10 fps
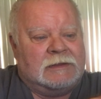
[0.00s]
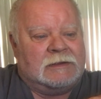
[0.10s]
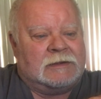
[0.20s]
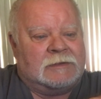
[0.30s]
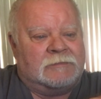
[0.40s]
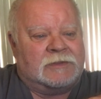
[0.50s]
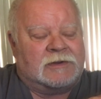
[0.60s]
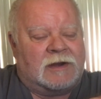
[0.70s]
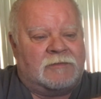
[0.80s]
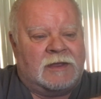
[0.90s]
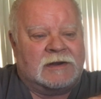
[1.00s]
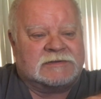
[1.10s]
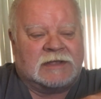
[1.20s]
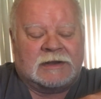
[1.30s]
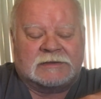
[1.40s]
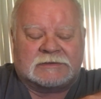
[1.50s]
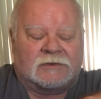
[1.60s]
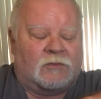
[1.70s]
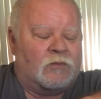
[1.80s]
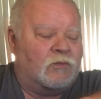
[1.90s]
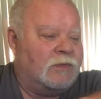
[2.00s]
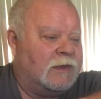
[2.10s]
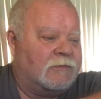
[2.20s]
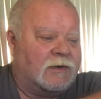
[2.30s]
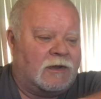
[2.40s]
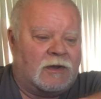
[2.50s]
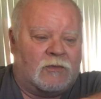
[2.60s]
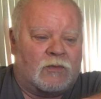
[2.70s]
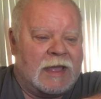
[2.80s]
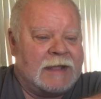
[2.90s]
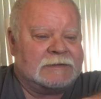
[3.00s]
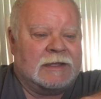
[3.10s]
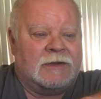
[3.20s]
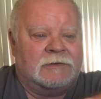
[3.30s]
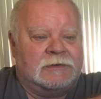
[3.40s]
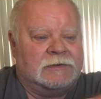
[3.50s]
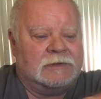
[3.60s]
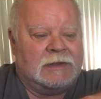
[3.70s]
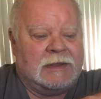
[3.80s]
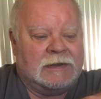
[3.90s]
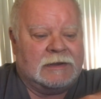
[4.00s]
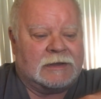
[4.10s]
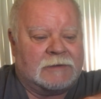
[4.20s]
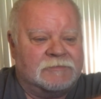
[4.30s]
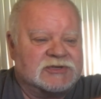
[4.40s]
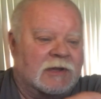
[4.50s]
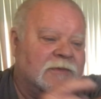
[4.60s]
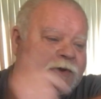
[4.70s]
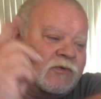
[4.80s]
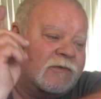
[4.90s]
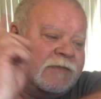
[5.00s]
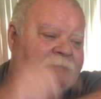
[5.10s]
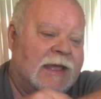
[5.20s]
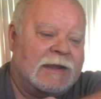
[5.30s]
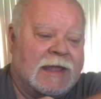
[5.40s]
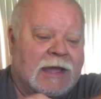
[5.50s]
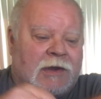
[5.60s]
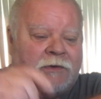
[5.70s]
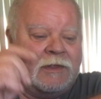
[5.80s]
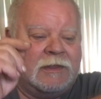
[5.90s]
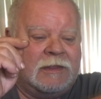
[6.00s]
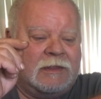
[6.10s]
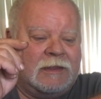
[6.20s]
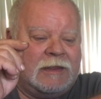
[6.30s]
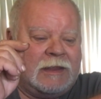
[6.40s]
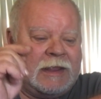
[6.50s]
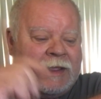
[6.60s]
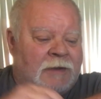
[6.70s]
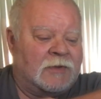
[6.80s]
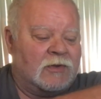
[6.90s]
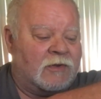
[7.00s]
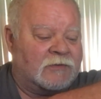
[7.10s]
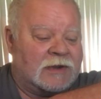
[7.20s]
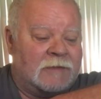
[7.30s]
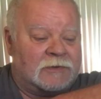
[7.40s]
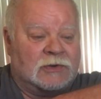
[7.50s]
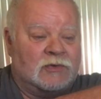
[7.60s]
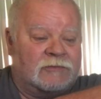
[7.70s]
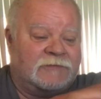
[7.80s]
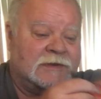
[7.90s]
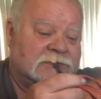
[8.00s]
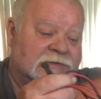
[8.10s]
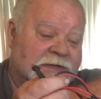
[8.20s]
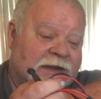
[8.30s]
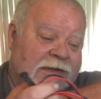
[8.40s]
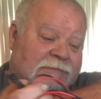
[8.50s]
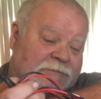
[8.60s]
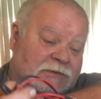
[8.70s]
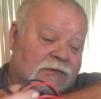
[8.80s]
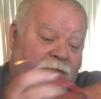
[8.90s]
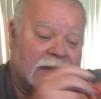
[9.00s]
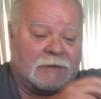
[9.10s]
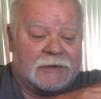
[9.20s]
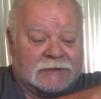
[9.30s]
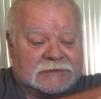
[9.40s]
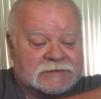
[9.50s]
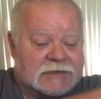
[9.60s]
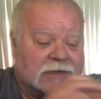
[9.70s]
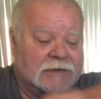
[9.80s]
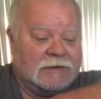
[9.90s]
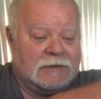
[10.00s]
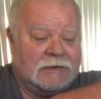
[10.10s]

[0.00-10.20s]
The carburetor settings were all whacked out, and so I'm going to go over that now, and I'm going to go over a couple of cool features that I do like about this kit.